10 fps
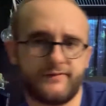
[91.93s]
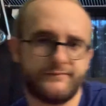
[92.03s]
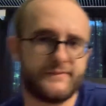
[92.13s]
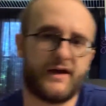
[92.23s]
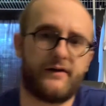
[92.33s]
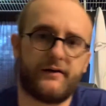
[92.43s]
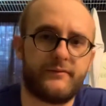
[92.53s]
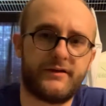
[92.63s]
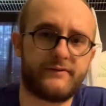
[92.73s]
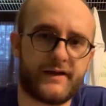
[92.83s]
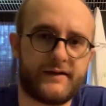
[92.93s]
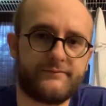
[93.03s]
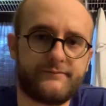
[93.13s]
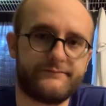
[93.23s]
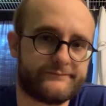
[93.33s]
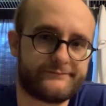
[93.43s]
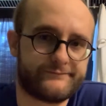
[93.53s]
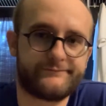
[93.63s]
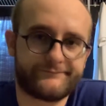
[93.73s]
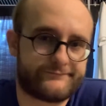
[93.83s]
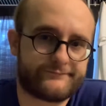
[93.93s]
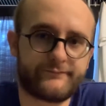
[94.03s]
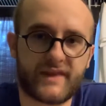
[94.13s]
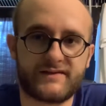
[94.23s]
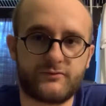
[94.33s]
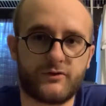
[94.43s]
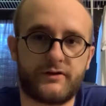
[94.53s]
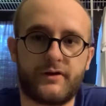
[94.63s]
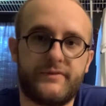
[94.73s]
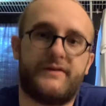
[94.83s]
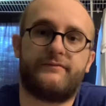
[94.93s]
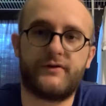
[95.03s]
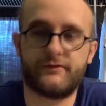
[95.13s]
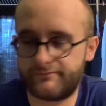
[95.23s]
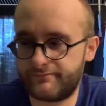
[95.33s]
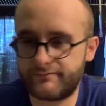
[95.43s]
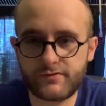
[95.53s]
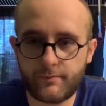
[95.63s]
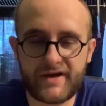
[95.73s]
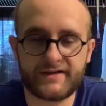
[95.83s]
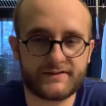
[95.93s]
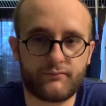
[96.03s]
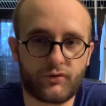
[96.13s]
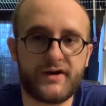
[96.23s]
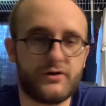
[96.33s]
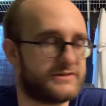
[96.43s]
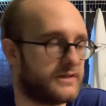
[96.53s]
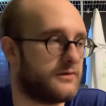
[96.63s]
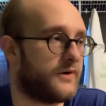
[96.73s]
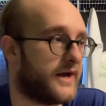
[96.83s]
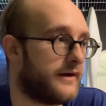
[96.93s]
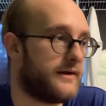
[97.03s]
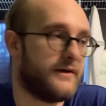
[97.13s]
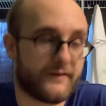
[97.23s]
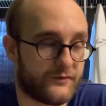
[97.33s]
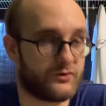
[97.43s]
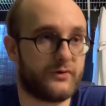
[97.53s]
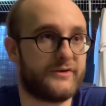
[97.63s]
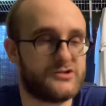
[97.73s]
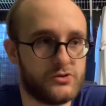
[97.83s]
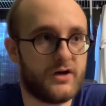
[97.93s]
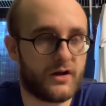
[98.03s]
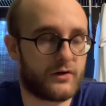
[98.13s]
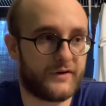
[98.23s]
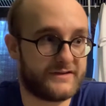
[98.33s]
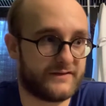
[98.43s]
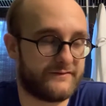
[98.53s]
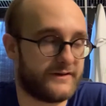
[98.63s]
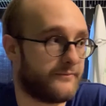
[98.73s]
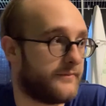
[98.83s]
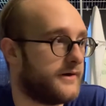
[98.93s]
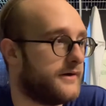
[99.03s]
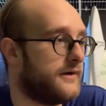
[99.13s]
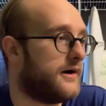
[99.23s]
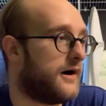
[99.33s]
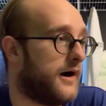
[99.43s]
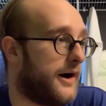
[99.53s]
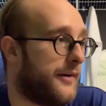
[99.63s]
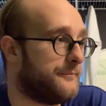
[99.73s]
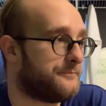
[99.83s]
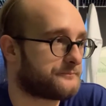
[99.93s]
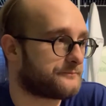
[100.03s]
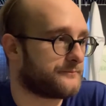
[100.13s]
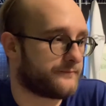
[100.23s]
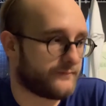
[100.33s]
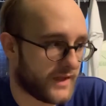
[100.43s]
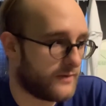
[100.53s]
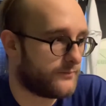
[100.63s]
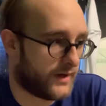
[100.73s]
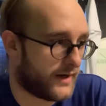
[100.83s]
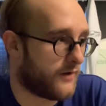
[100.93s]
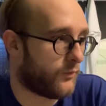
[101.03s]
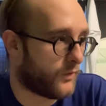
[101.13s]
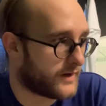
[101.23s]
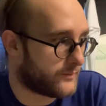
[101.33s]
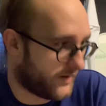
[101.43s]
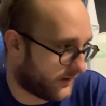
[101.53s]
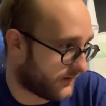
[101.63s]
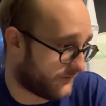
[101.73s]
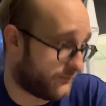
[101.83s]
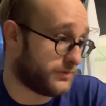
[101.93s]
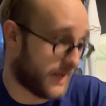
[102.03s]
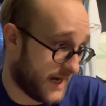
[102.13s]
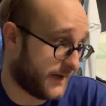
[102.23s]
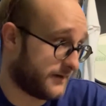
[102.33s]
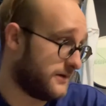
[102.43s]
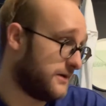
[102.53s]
yeah, I mean, like, that's what they're going to be. They're basically a brand new silhouette. There's only been two colorways of them. Um, but I wanted a pair of black